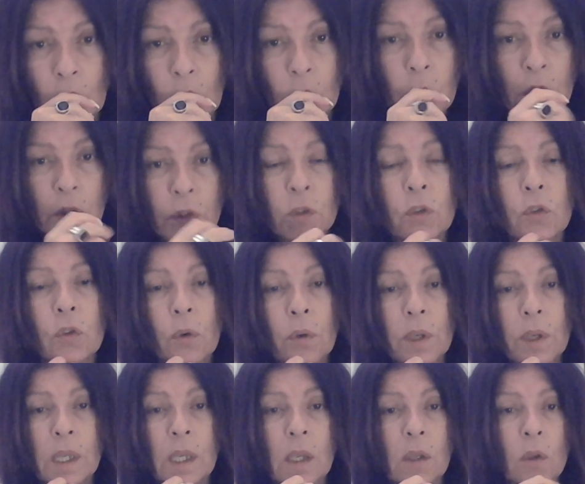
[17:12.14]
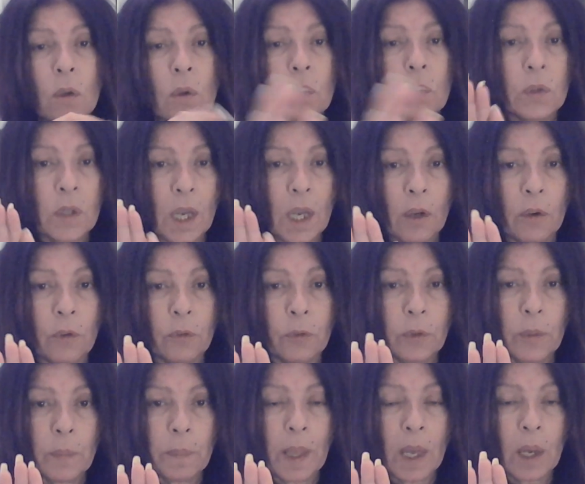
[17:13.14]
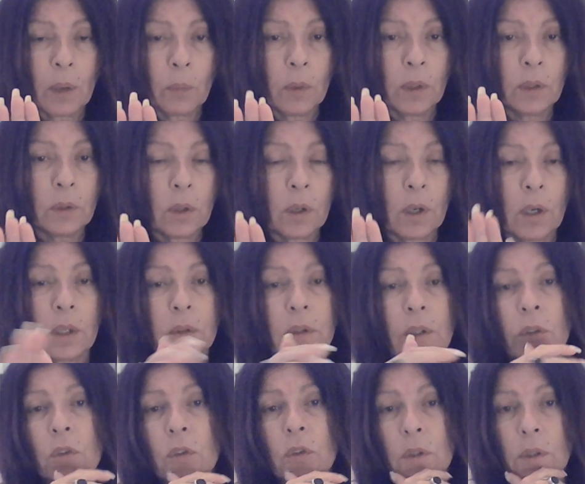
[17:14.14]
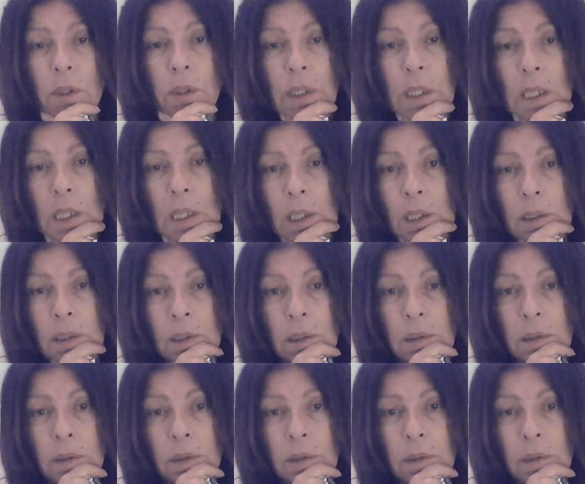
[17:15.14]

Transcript: What story can you tell from that one card that you're looking at?